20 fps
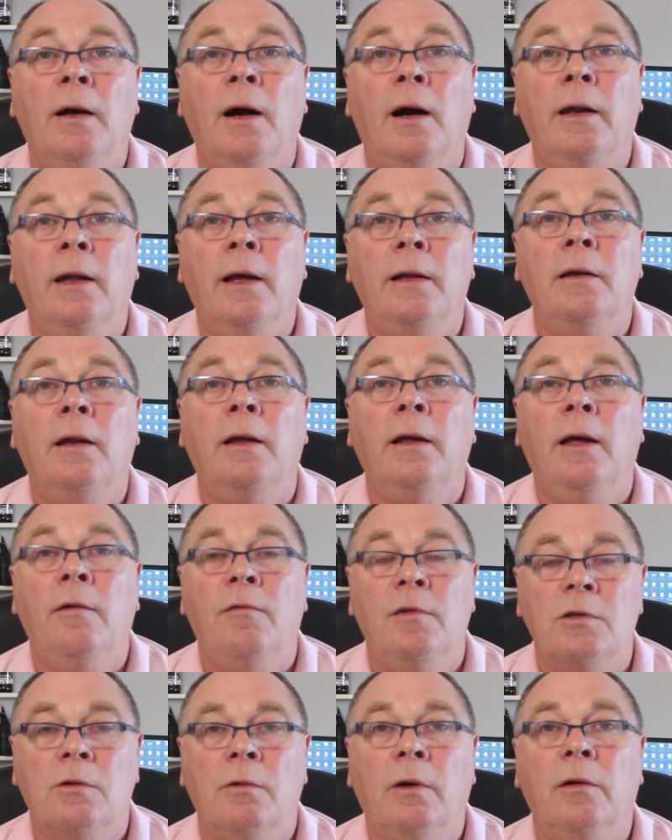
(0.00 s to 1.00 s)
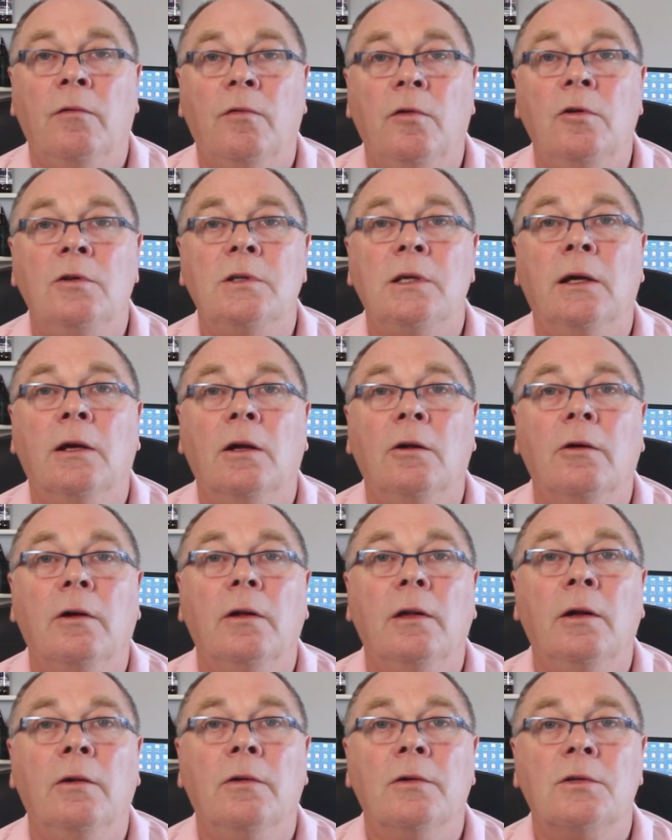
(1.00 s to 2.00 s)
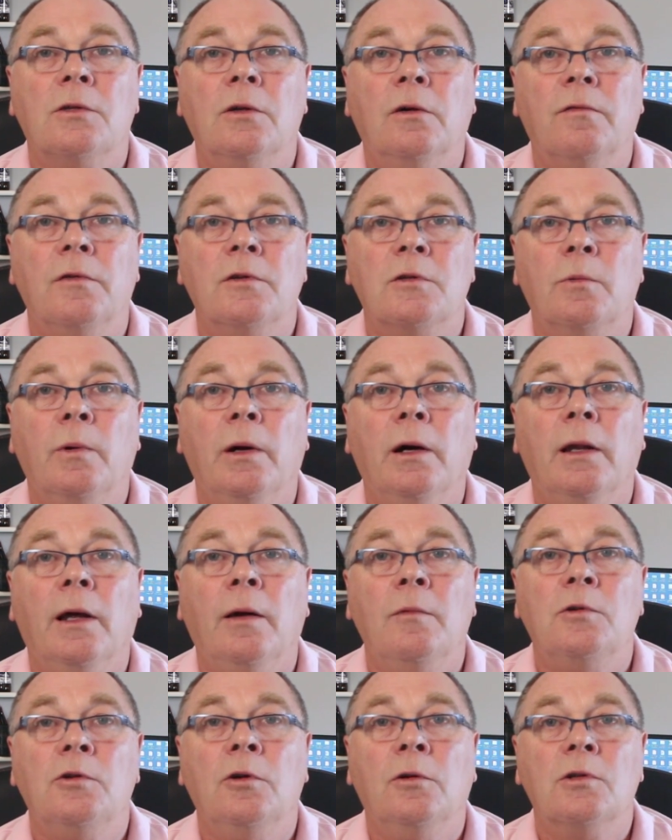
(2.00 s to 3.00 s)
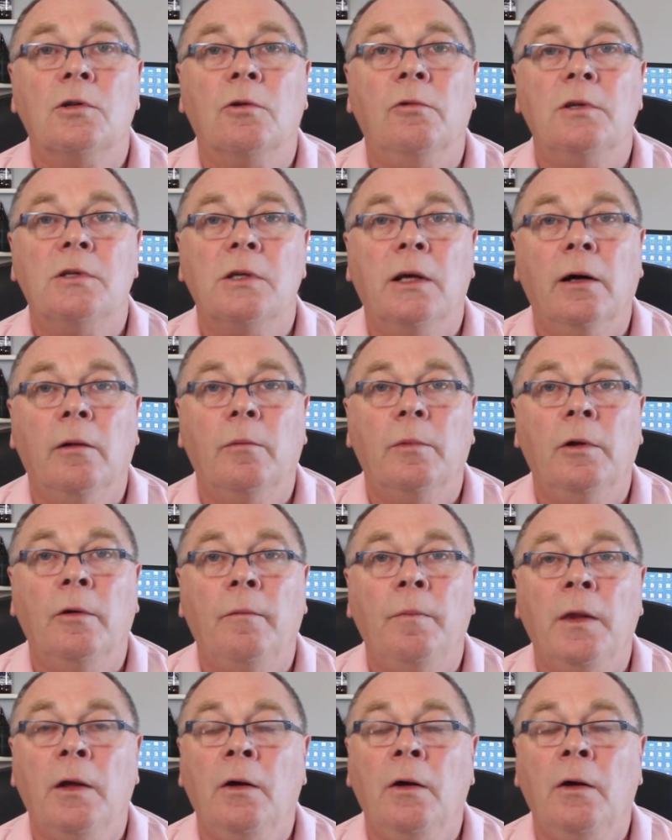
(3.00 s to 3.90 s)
And then if it's right for you, take a look at the other stuff as well. I'm sure it's going to help you.